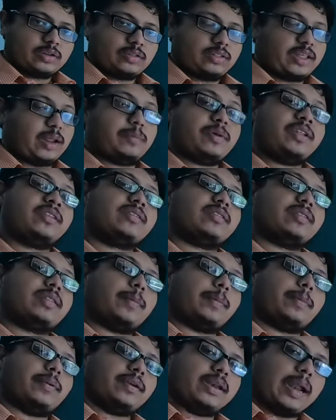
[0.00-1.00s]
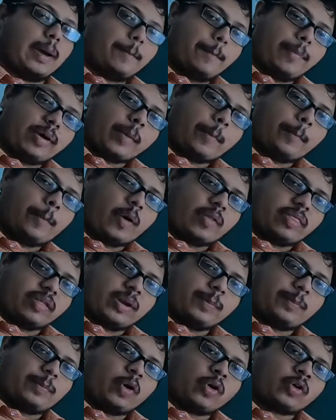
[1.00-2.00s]
That means the number of
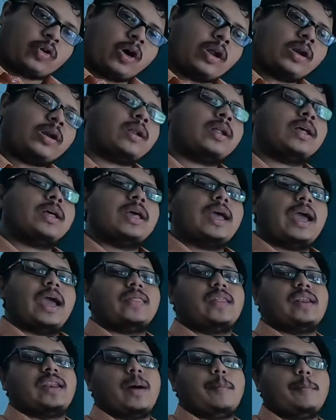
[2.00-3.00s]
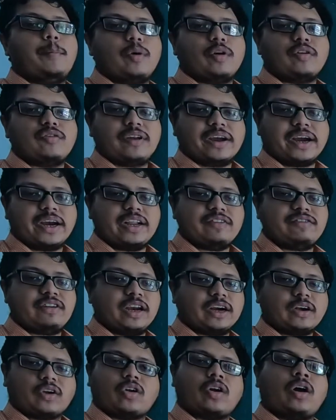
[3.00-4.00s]
positive proton and the number of negative
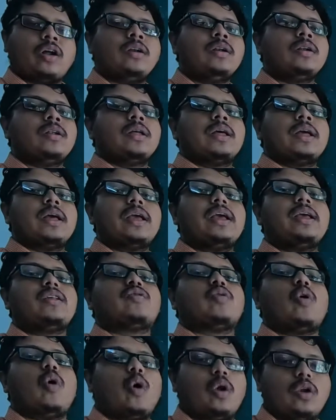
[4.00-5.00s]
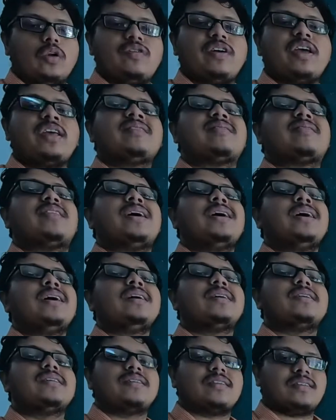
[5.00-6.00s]
electron is always
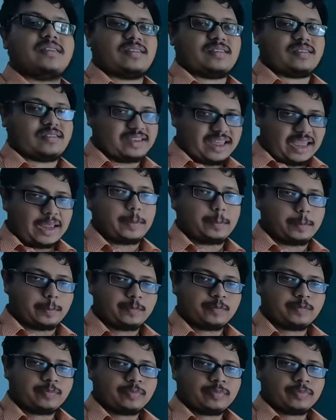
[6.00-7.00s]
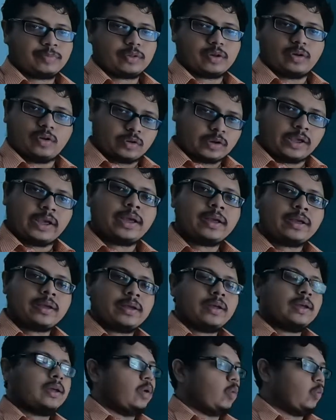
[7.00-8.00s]
the same.
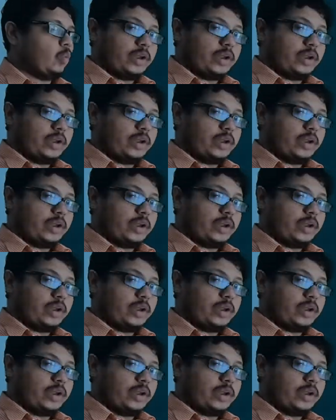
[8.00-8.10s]
Okay?